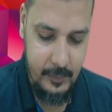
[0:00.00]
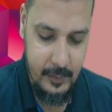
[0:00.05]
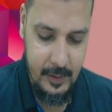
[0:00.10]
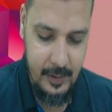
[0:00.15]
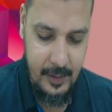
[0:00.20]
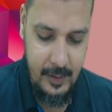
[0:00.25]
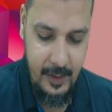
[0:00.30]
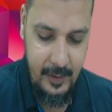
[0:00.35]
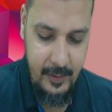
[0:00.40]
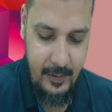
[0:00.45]

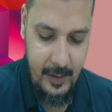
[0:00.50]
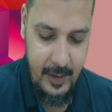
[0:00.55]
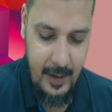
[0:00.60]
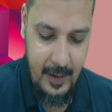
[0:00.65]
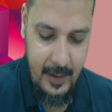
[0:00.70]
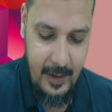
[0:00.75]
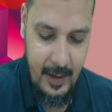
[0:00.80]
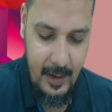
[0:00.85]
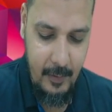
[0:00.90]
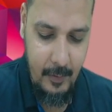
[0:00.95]
This
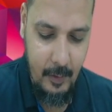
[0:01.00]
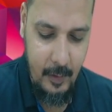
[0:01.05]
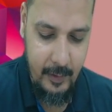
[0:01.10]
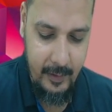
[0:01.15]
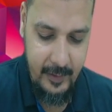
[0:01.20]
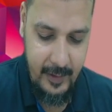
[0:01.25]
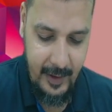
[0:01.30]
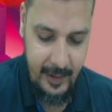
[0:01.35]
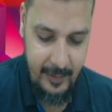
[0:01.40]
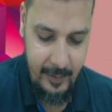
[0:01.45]
area
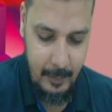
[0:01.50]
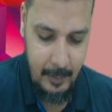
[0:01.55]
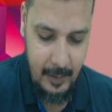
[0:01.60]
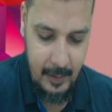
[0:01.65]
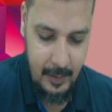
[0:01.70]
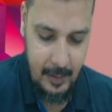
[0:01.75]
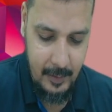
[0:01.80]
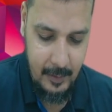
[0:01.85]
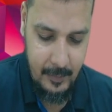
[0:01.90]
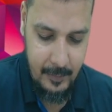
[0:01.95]
was taxable,
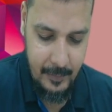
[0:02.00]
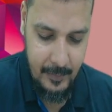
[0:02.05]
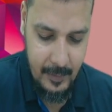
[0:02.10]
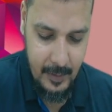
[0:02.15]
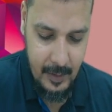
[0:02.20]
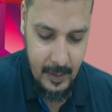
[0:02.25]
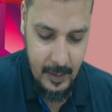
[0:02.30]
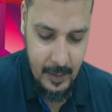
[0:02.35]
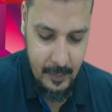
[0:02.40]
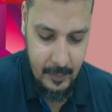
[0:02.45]

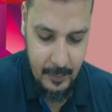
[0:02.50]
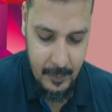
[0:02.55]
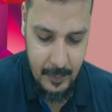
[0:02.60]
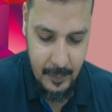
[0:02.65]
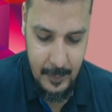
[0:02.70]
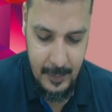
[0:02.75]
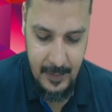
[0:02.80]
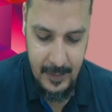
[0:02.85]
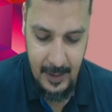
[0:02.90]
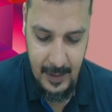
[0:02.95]
which
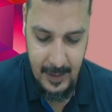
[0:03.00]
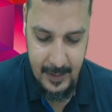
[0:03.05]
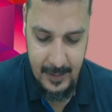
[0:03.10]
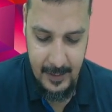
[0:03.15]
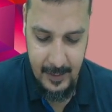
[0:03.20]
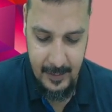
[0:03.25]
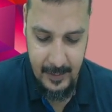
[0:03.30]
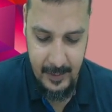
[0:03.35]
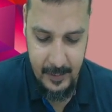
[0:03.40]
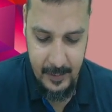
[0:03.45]
means
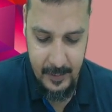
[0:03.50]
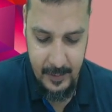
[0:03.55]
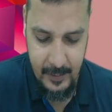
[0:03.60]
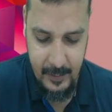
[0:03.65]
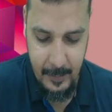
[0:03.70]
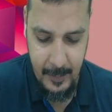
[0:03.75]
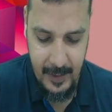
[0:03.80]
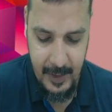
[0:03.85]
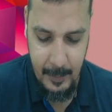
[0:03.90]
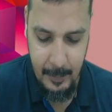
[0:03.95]
other
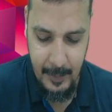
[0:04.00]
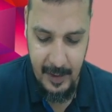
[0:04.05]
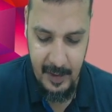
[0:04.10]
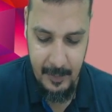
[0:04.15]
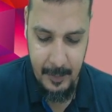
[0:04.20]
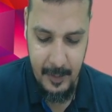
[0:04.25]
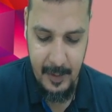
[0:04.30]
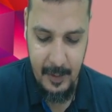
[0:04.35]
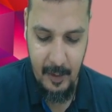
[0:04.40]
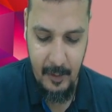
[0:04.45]
services by
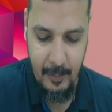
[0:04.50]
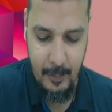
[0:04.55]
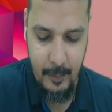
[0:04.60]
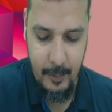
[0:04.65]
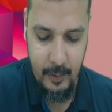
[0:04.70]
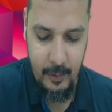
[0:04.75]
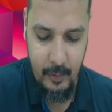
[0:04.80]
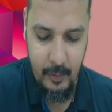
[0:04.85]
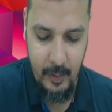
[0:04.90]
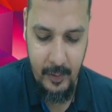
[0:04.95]
Department of
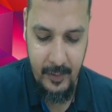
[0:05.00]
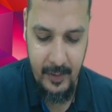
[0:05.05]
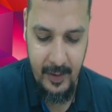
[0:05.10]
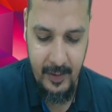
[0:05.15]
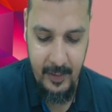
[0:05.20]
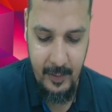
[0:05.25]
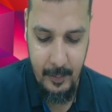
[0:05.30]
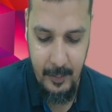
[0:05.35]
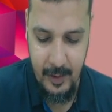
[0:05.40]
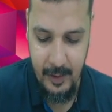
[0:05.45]
Post was
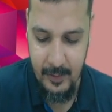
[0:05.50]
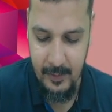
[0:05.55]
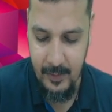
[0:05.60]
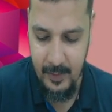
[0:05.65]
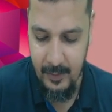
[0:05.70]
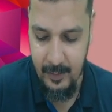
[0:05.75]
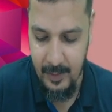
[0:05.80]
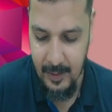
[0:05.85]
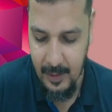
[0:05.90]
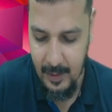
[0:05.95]
exempted.
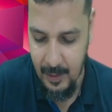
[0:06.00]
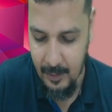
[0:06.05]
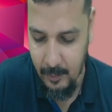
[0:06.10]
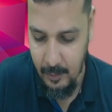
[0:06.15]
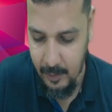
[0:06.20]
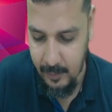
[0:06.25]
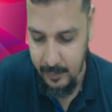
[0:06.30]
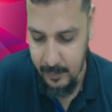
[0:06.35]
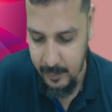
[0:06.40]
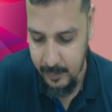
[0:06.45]
This area
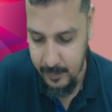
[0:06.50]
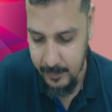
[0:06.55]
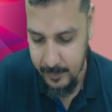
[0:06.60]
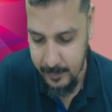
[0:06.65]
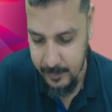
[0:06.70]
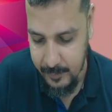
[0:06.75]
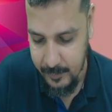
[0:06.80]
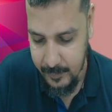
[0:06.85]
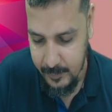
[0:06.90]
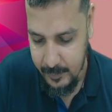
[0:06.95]
was
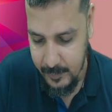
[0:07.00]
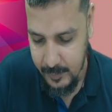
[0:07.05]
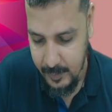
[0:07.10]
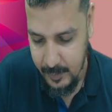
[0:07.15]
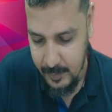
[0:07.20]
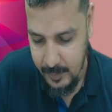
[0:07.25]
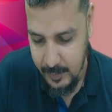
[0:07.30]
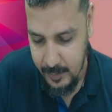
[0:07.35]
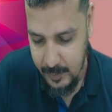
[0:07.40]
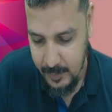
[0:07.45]

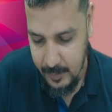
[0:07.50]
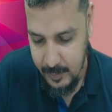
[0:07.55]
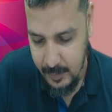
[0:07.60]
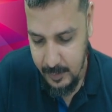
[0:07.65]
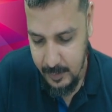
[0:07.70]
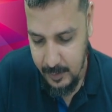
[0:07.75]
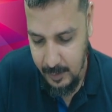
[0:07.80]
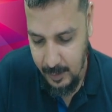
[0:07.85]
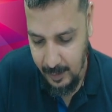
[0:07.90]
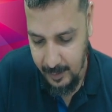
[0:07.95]

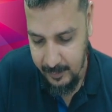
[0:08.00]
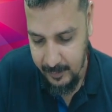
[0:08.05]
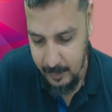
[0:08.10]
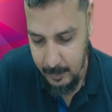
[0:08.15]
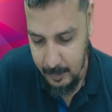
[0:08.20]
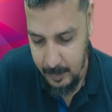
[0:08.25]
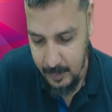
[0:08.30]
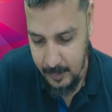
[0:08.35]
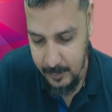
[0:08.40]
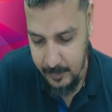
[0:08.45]

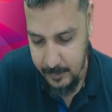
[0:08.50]
taxable.